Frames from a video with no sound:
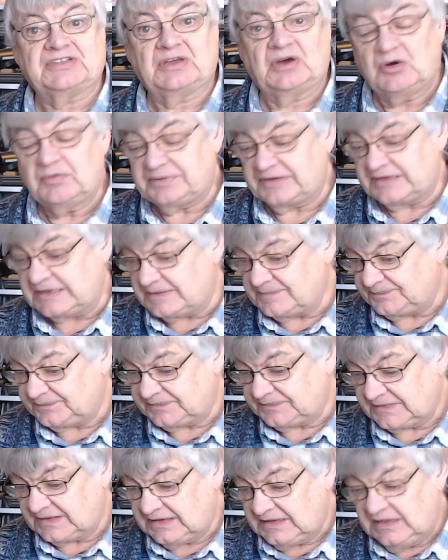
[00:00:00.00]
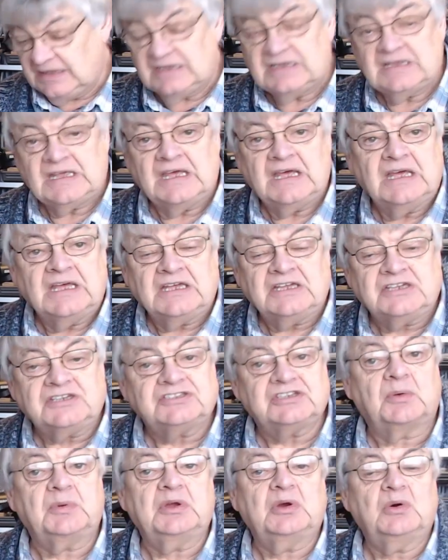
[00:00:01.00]
hobby.
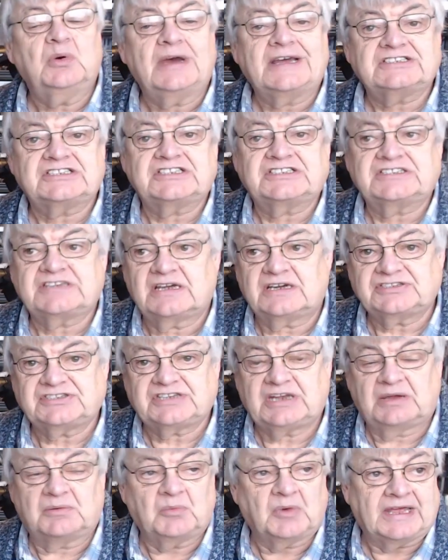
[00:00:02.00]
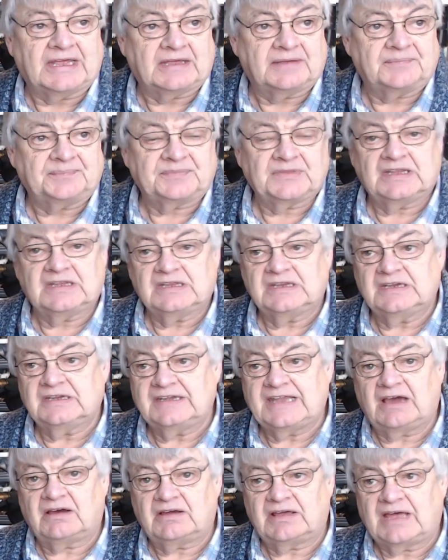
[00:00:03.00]
So we all had to start somewhere.
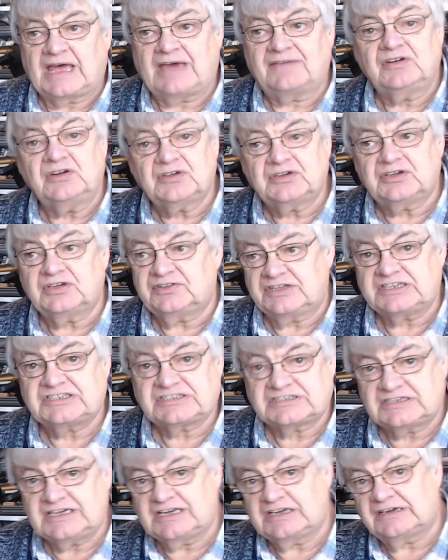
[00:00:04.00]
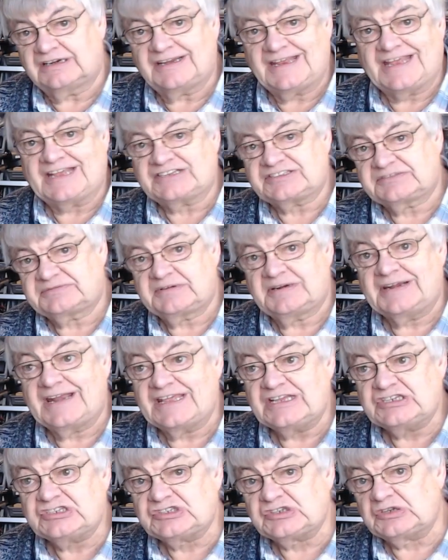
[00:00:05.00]
Now have a look at this little
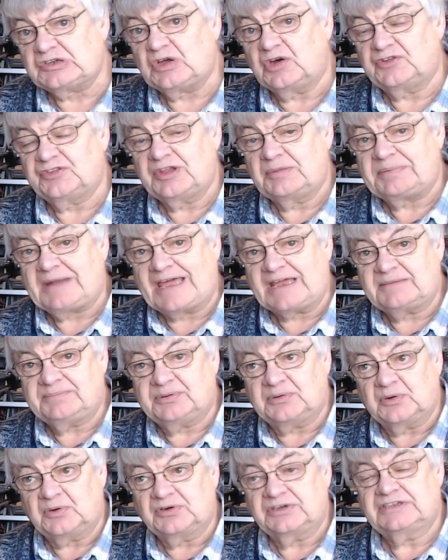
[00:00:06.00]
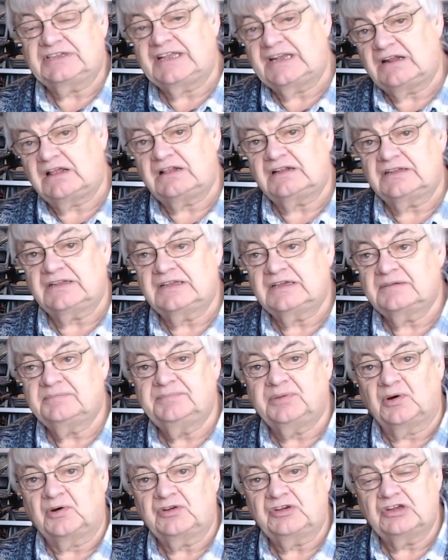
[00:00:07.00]
explanation on the blackboard and then I'll
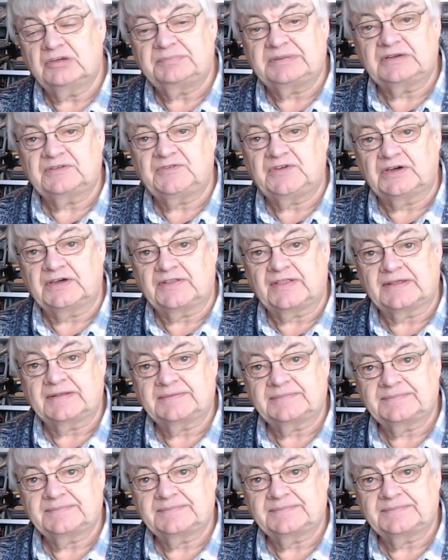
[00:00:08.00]
bore you a bit further.